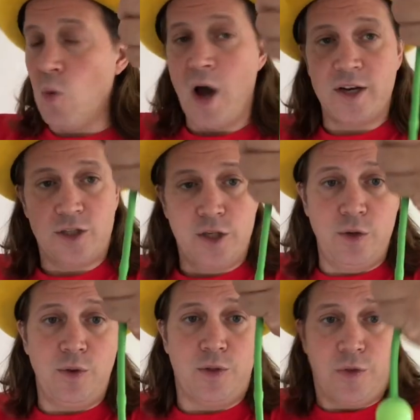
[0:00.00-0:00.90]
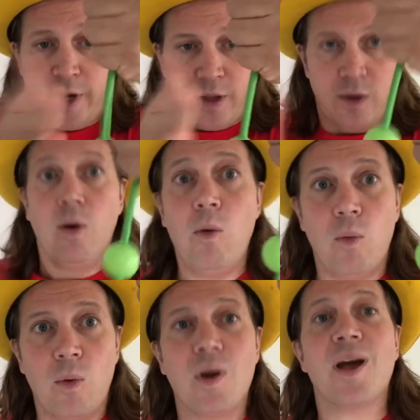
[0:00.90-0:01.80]
1, 2, 3, whoo,
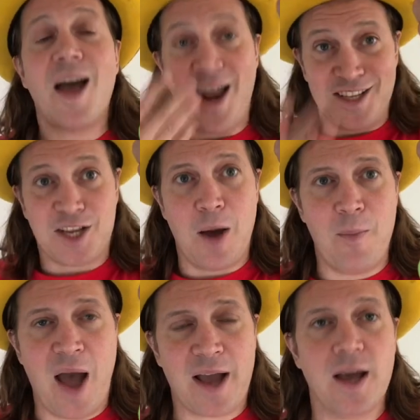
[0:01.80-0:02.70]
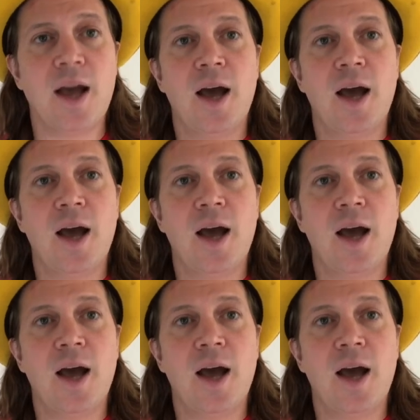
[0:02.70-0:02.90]
and it's come back.